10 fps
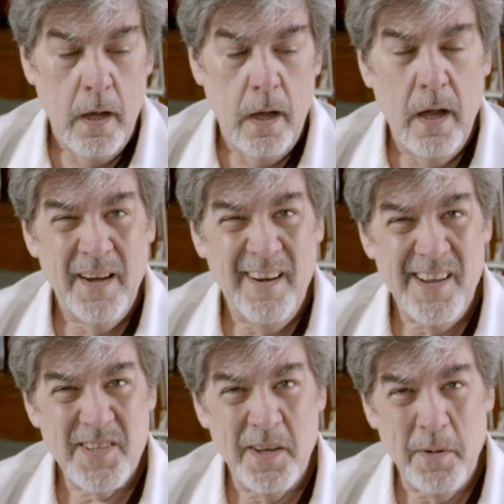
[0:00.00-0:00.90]
You're
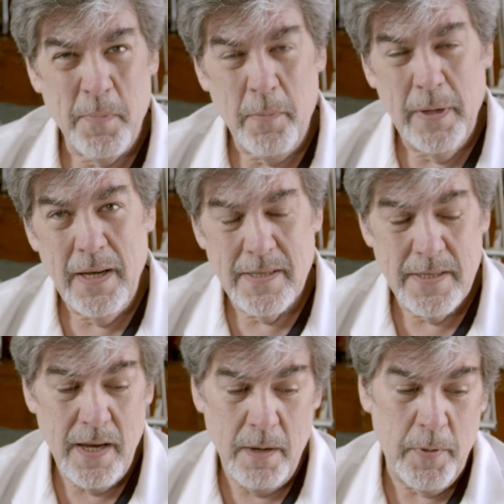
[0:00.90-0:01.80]
also going to probably need to
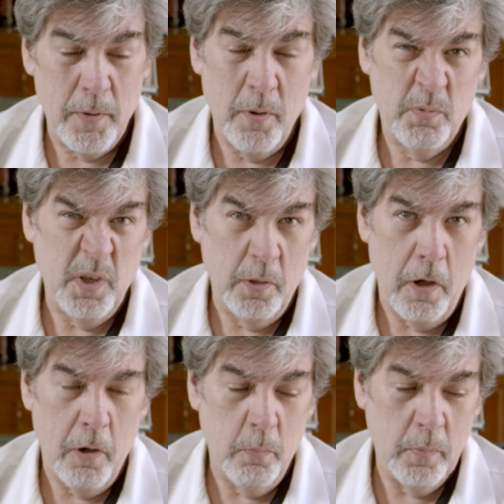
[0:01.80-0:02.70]
set up your own little
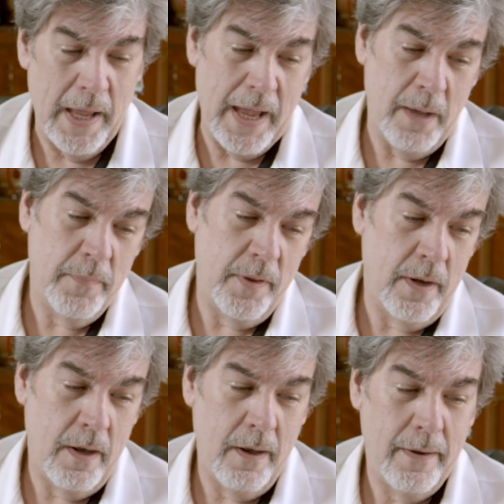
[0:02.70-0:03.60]
home lab
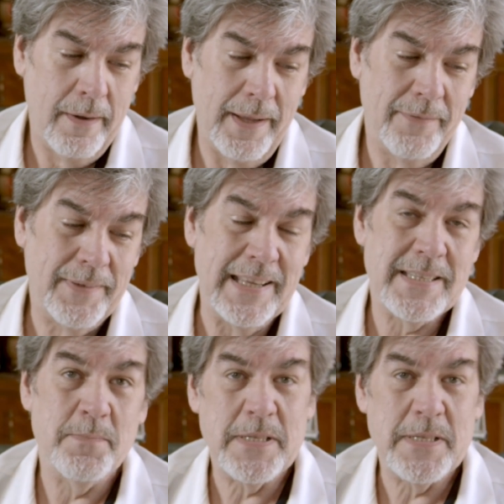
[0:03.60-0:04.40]
there. You're going to have to get some